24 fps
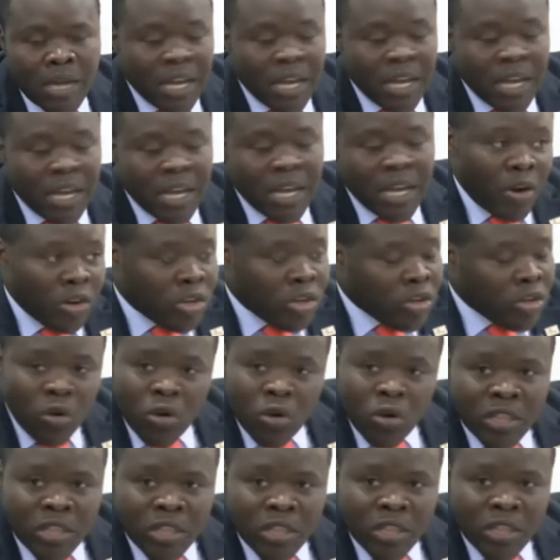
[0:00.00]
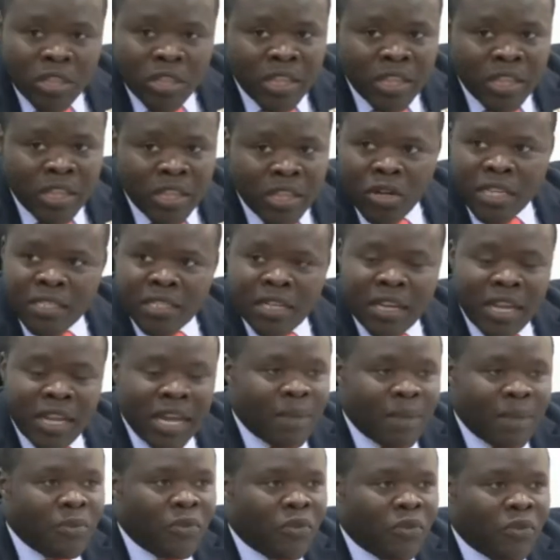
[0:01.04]
And you cannot hold the auditors
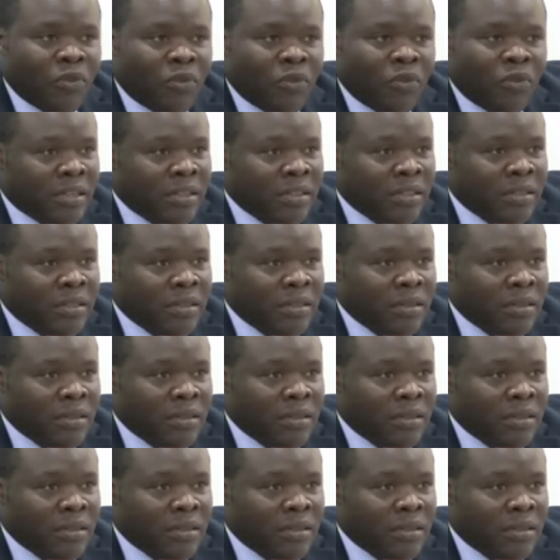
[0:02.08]
liable for that.